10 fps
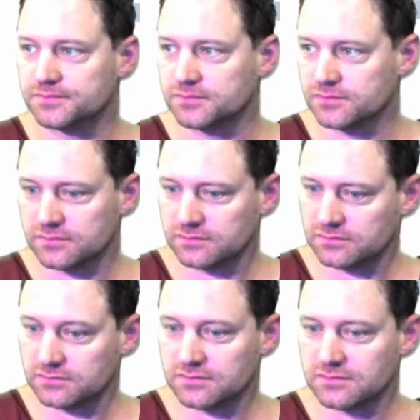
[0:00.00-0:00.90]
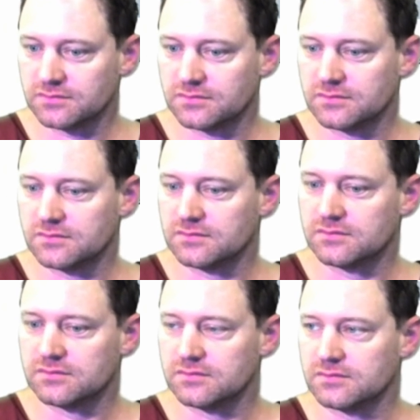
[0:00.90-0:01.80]

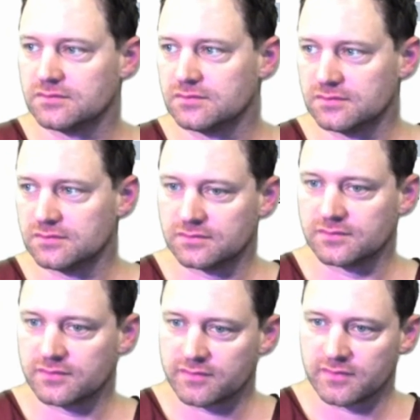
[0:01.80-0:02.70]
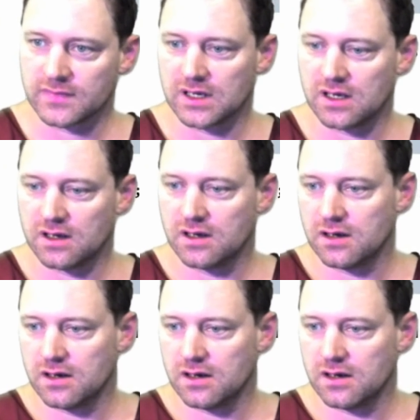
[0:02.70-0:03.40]
Nothing is said.